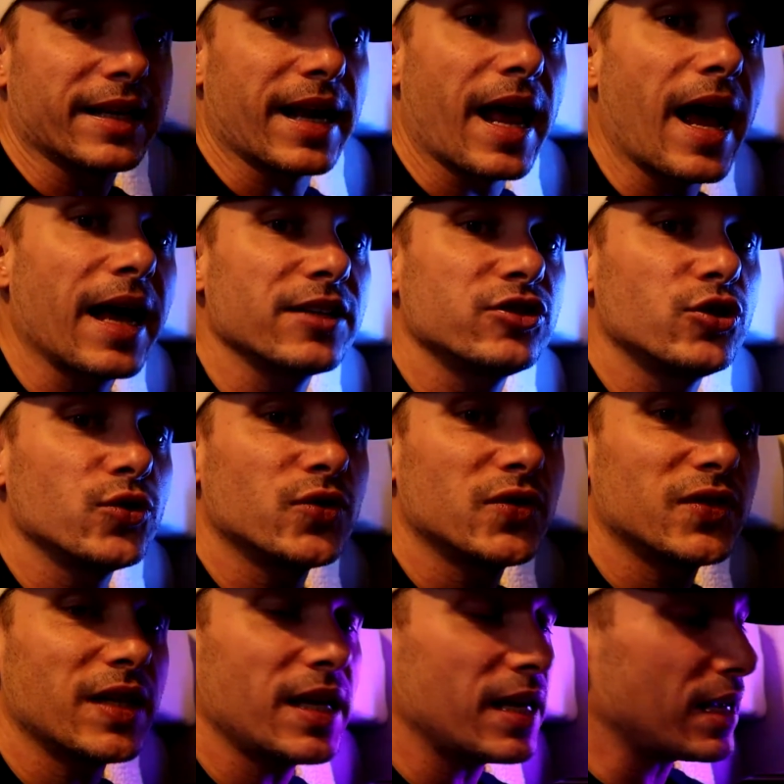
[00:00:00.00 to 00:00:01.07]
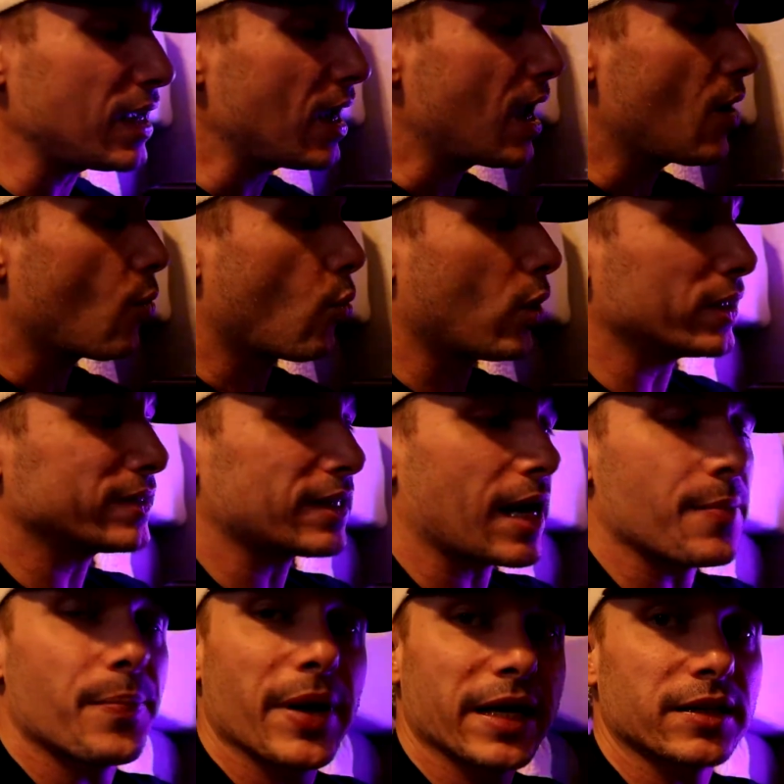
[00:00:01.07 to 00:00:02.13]
And as you see, once I
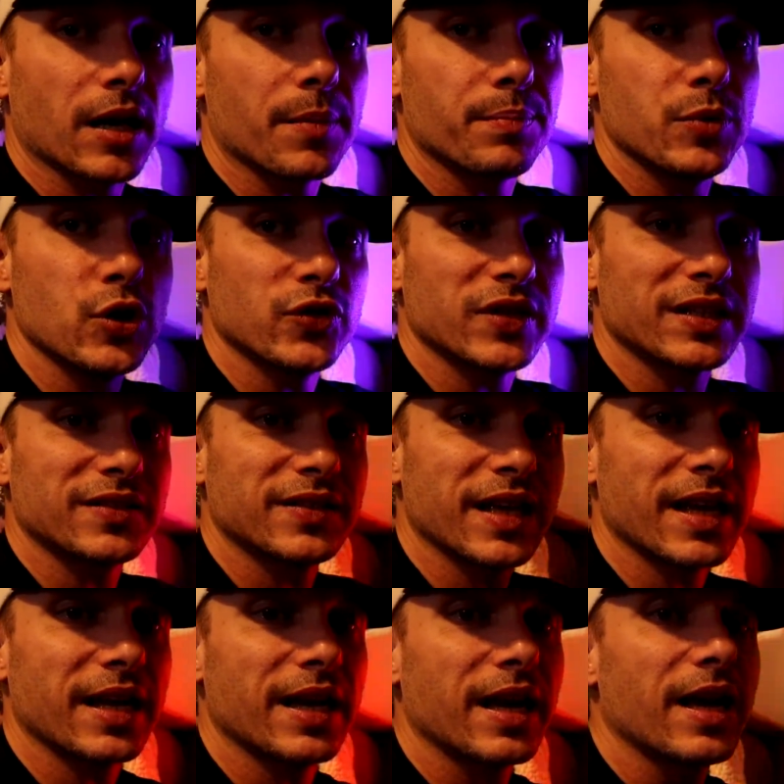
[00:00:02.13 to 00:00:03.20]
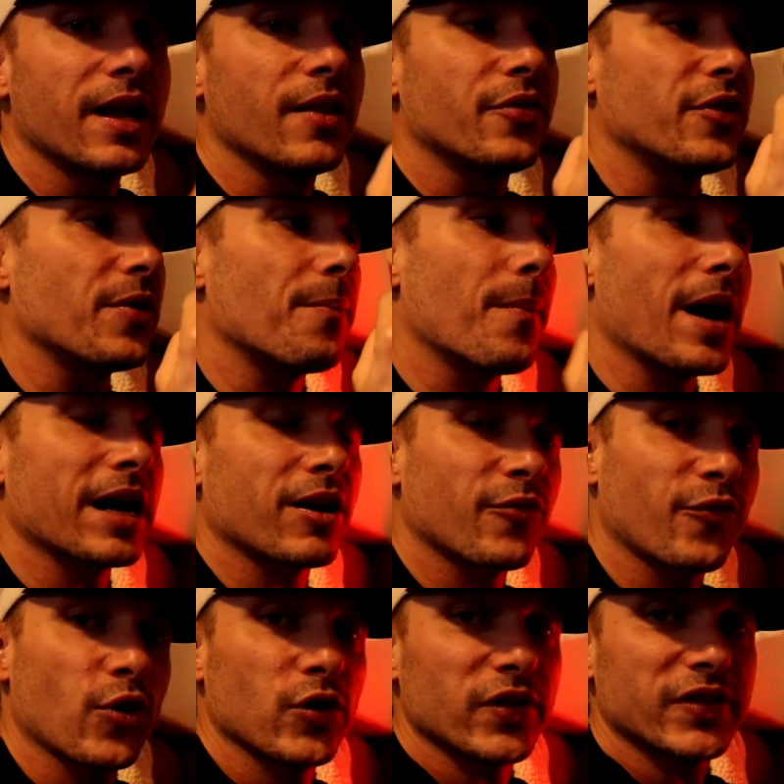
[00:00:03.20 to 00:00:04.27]
picked up Music Sync, the
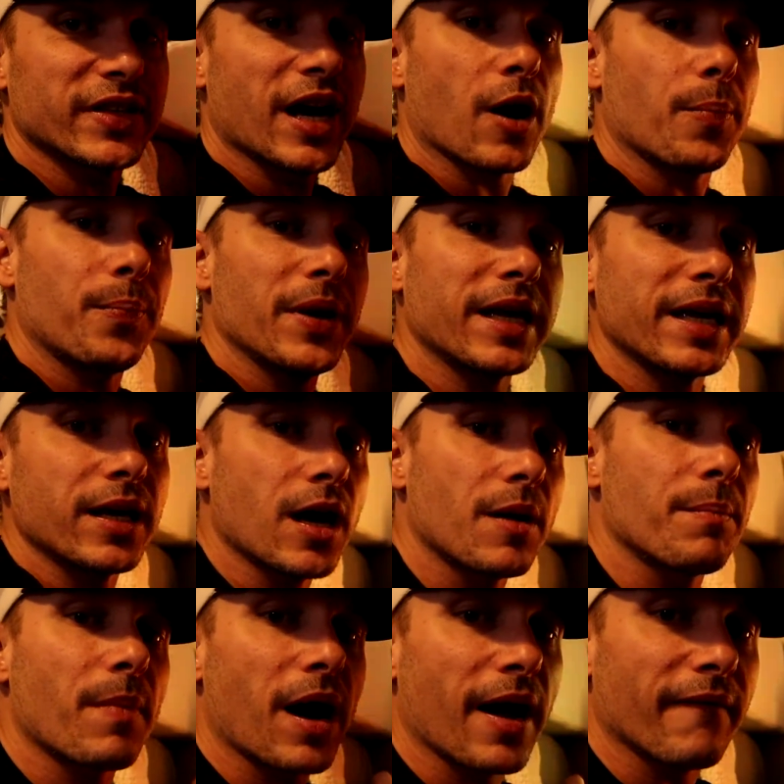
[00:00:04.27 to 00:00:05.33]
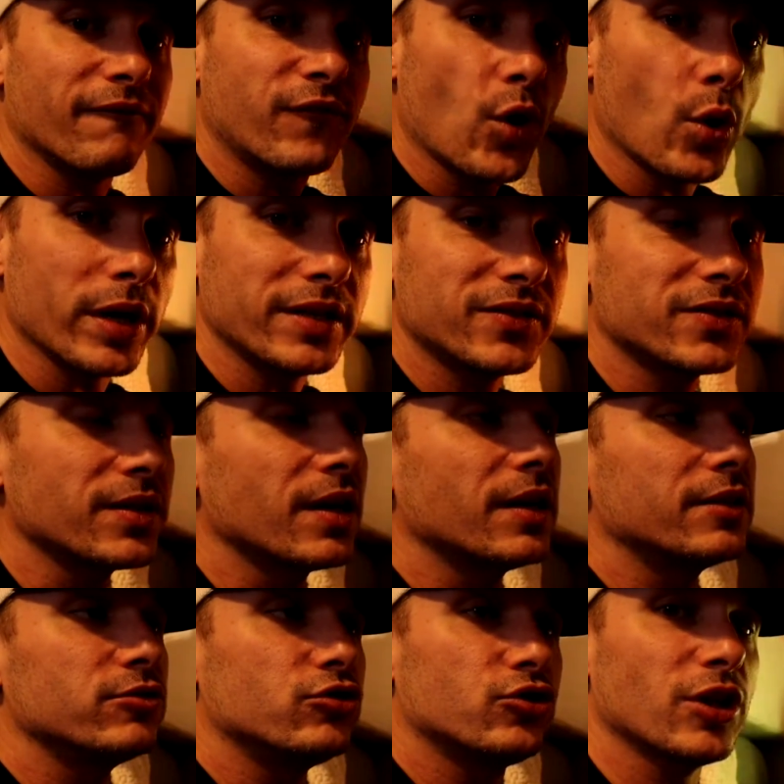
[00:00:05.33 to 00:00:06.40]
microphone is now picking up my voice
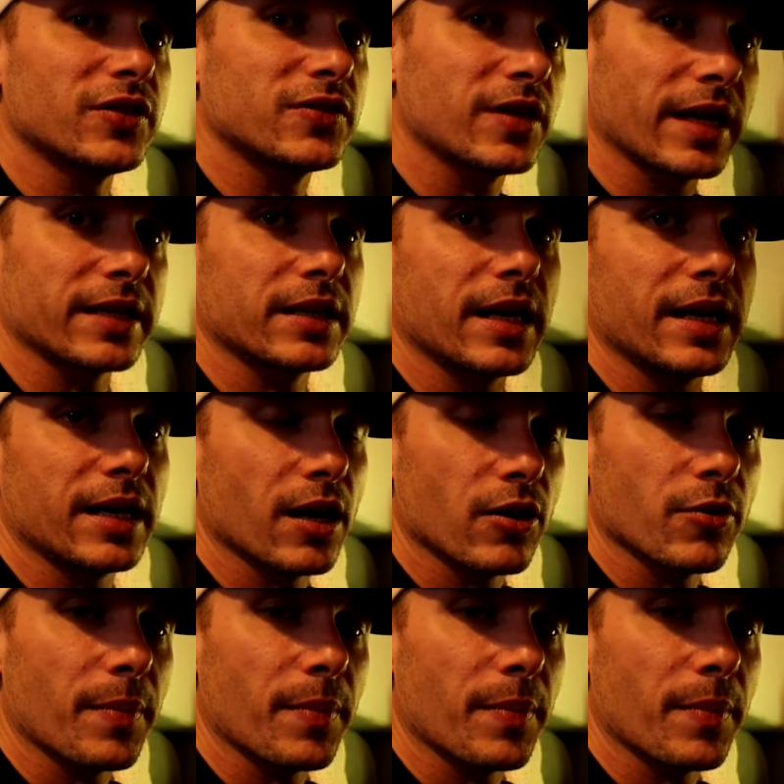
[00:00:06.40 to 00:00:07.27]
just like any other